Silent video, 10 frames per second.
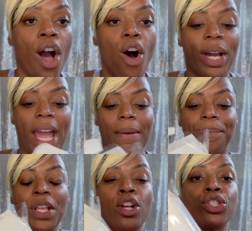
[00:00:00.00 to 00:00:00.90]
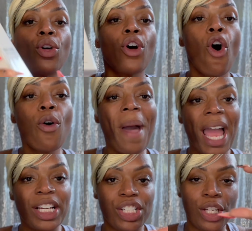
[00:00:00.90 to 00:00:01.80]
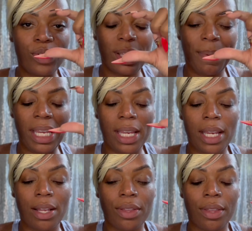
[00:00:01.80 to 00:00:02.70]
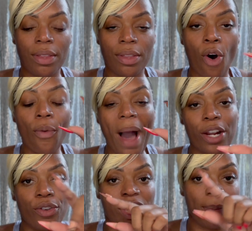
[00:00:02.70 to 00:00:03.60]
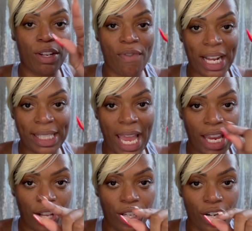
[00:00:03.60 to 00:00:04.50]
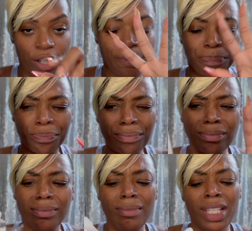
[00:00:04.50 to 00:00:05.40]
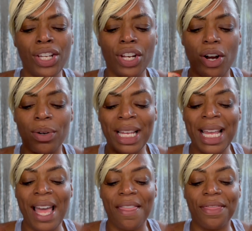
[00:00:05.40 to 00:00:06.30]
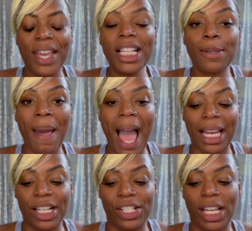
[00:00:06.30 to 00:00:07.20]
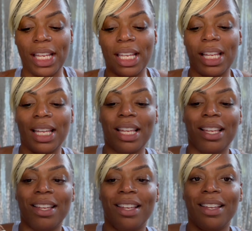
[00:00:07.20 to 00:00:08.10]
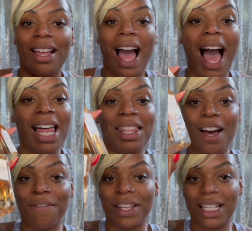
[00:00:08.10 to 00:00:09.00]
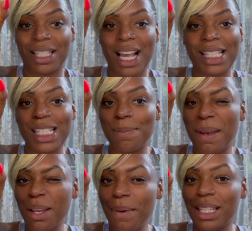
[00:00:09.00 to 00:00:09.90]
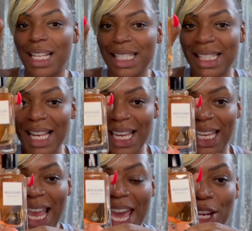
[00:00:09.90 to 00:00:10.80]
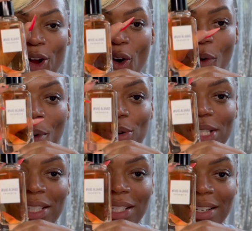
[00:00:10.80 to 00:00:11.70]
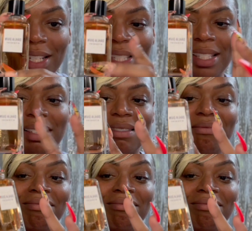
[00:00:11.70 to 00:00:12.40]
Okay, so the old packaging used to be, the old bottle used to be rectangular. You know, this packaging, I love this because it's minimalistic and it almost looks